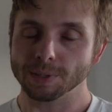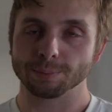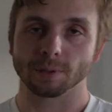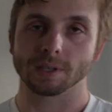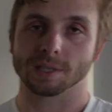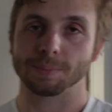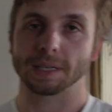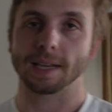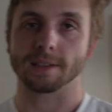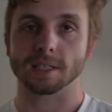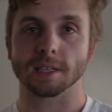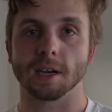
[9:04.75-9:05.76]
people expect a
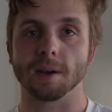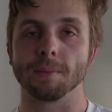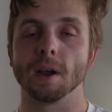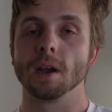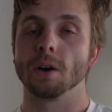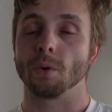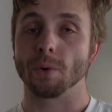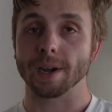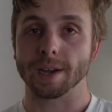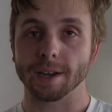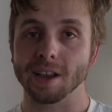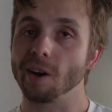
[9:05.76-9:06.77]
house to come ready
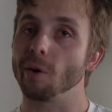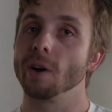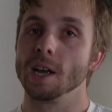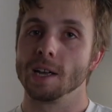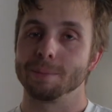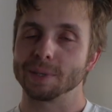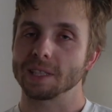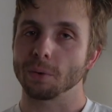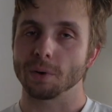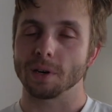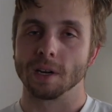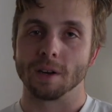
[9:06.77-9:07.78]
to go, but there
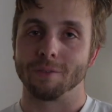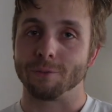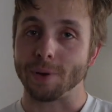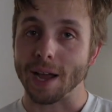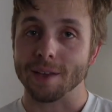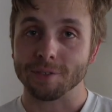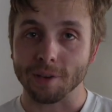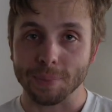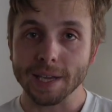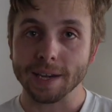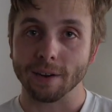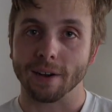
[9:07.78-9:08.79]
were 5
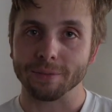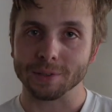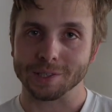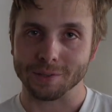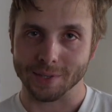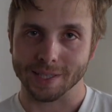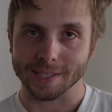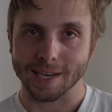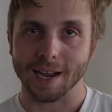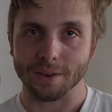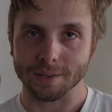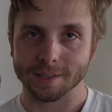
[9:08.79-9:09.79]
competing offers to rent this
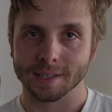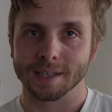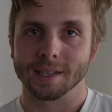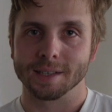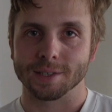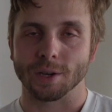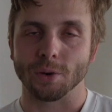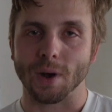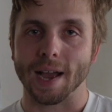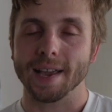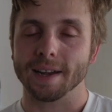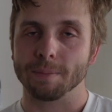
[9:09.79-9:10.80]
house. So
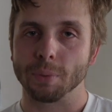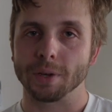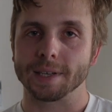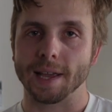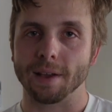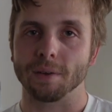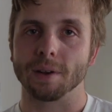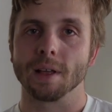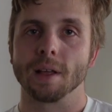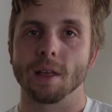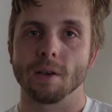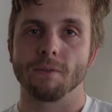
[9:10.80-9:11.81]
I had to put down
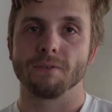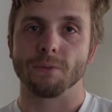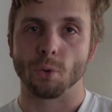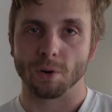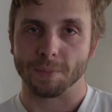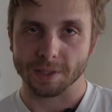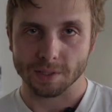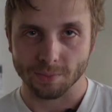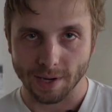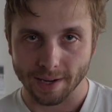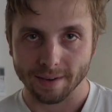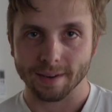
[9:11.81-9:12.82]
4 months
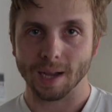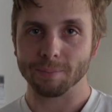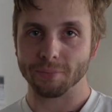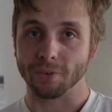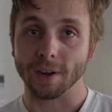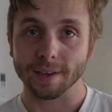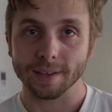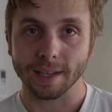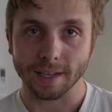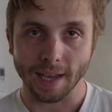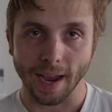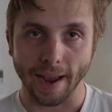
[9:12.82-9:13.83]
rent up front
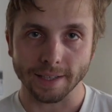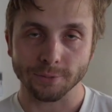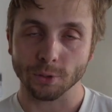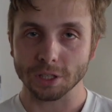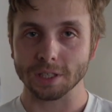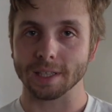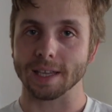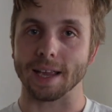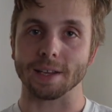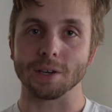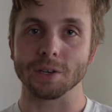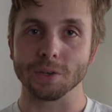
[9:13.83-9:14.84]
in cash. Fortunately,
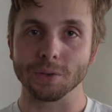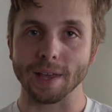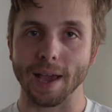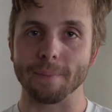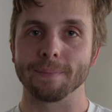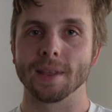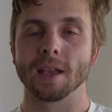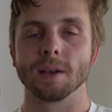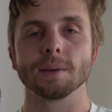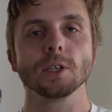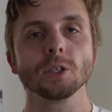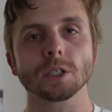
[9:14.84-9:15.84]
I could do that.
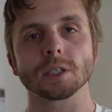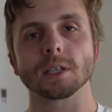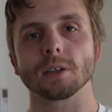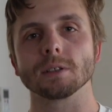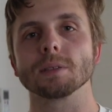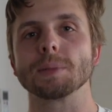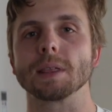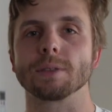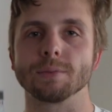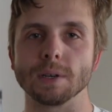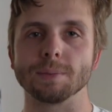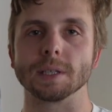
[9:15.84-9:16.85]
Usually it'd only be
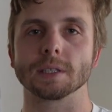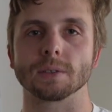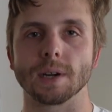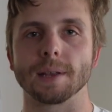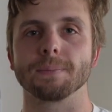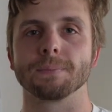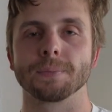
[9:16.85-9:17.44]
3 months rent.